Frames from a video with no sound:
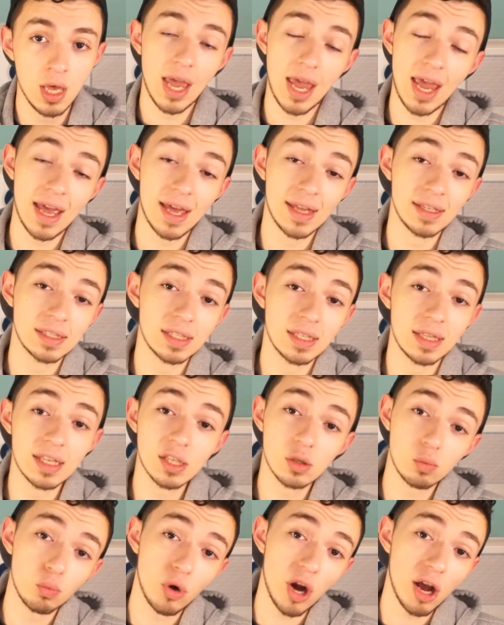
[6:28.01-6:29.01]
and
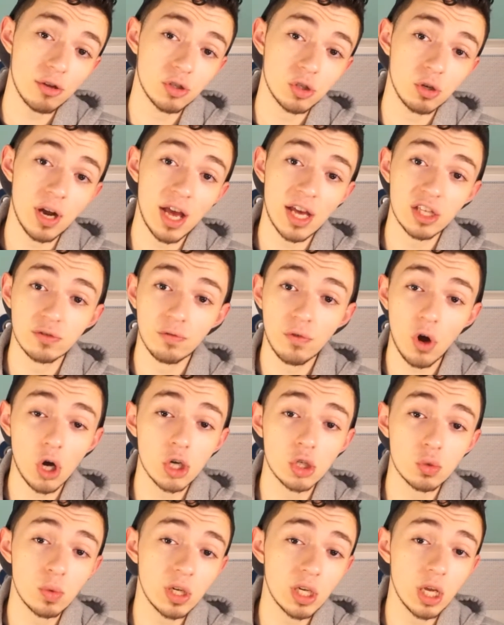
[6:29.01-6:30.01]
this browser, as far
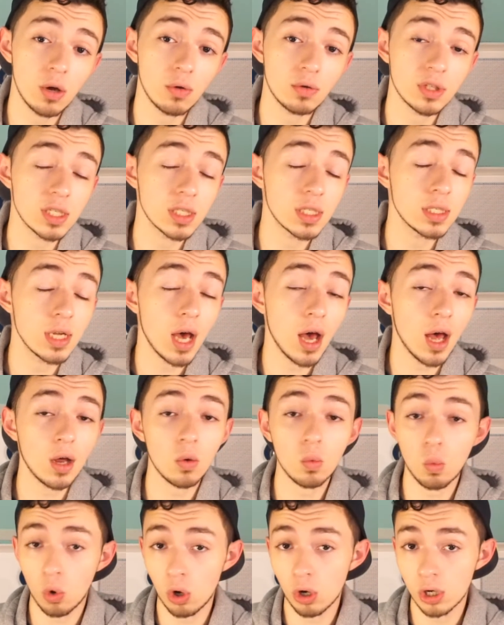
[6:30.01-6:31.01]
as we know, does
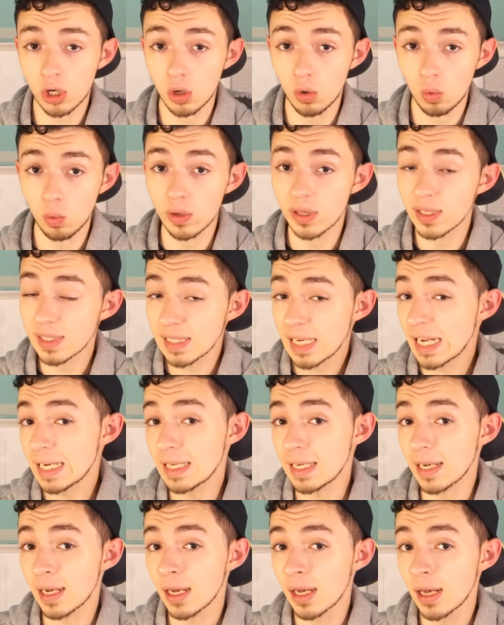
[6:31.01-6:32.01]
not work with
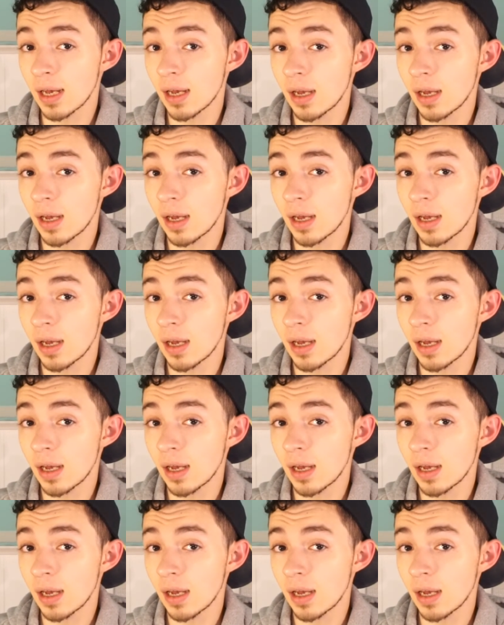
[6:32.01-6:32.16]
Stadia.